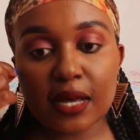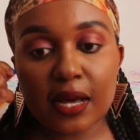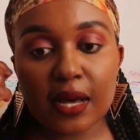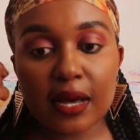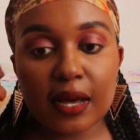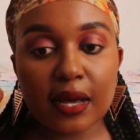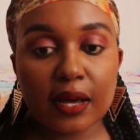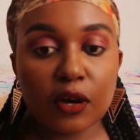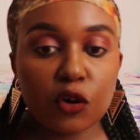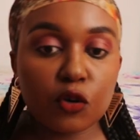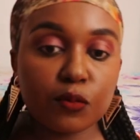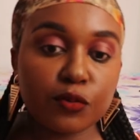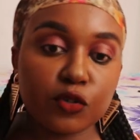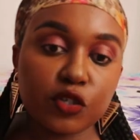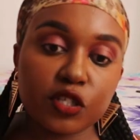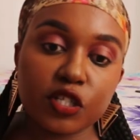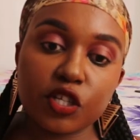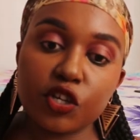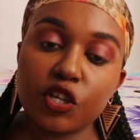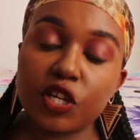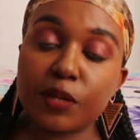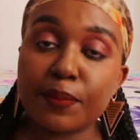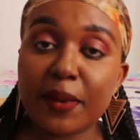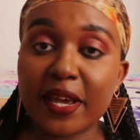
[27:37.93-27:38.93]
I hope to
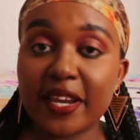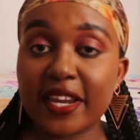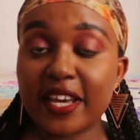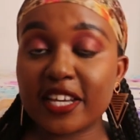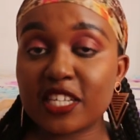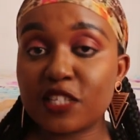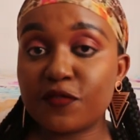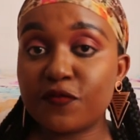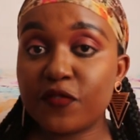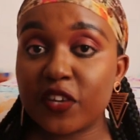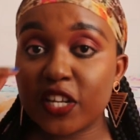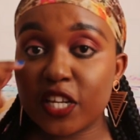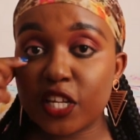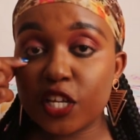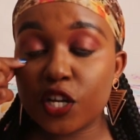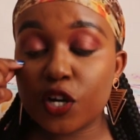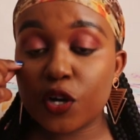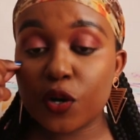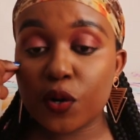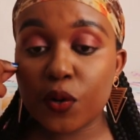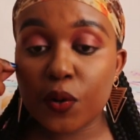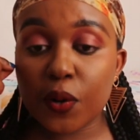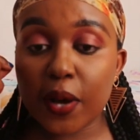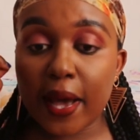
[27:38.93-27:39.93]
see you in my next
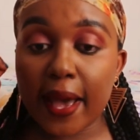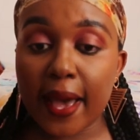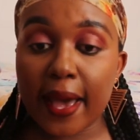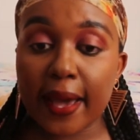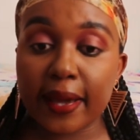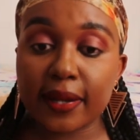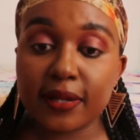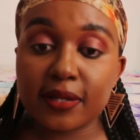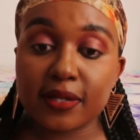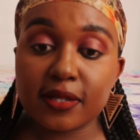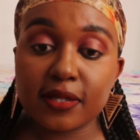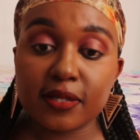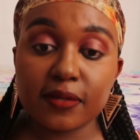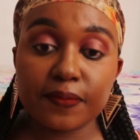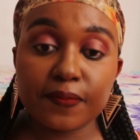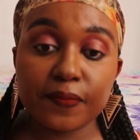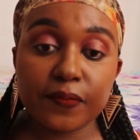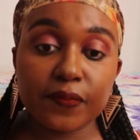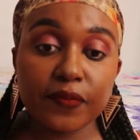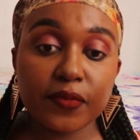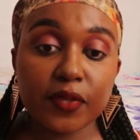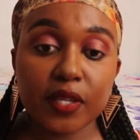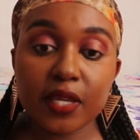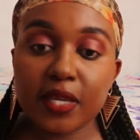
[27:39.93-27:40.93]
video. And
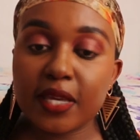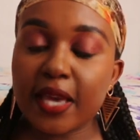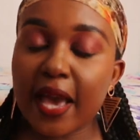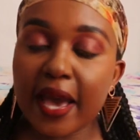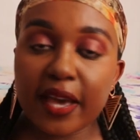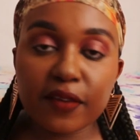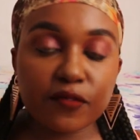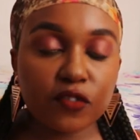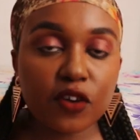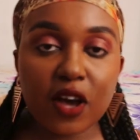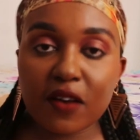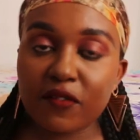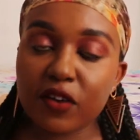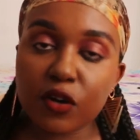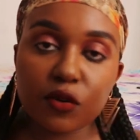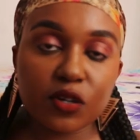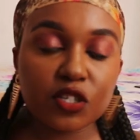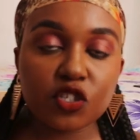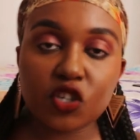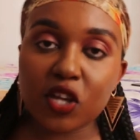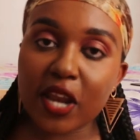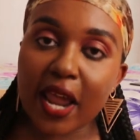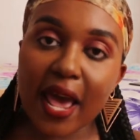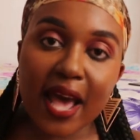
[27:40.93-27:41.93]
yeah, if you have a
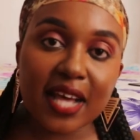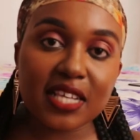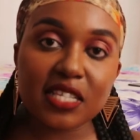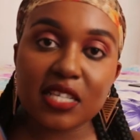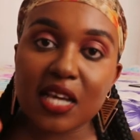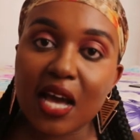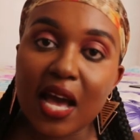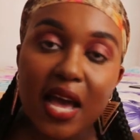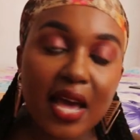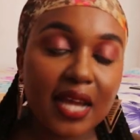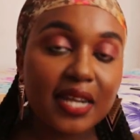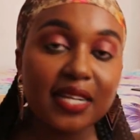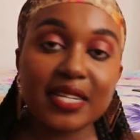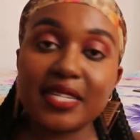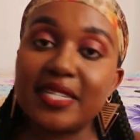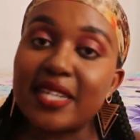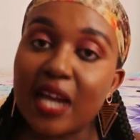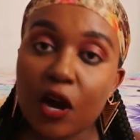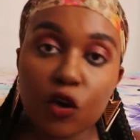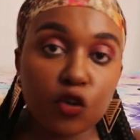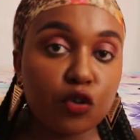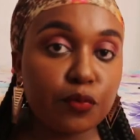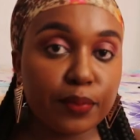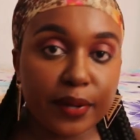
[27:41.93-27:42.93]
question, ask
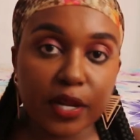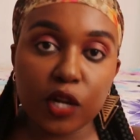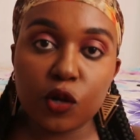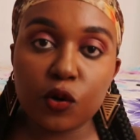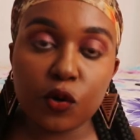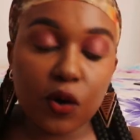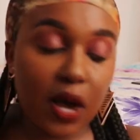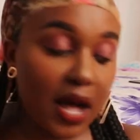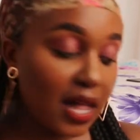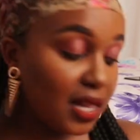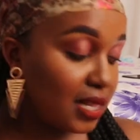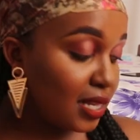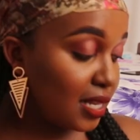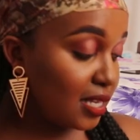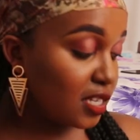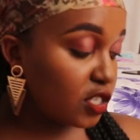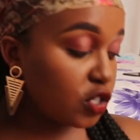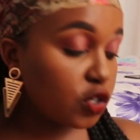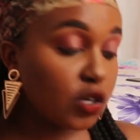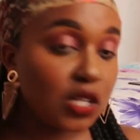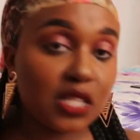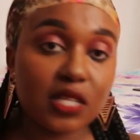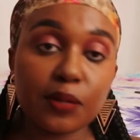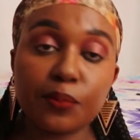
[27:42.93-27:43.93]
down below. I'll
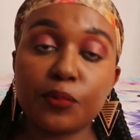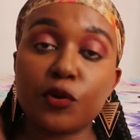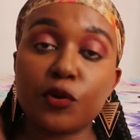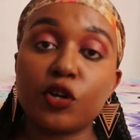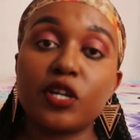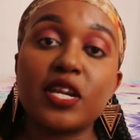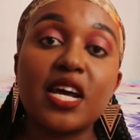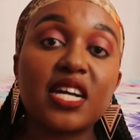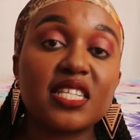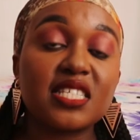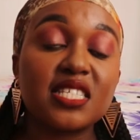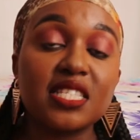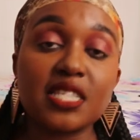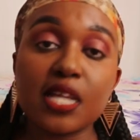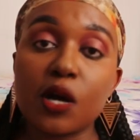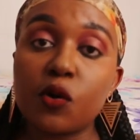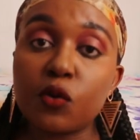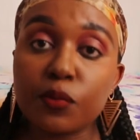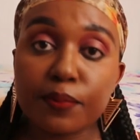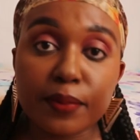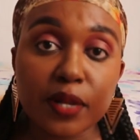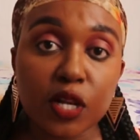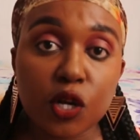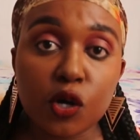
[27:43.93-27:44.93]
list all the products
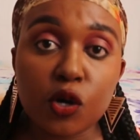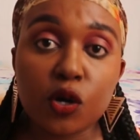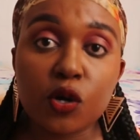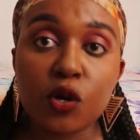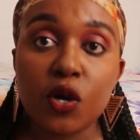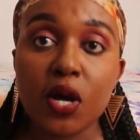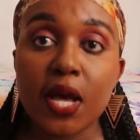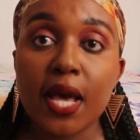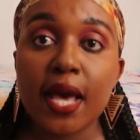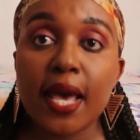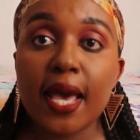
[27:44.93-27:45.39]
down below.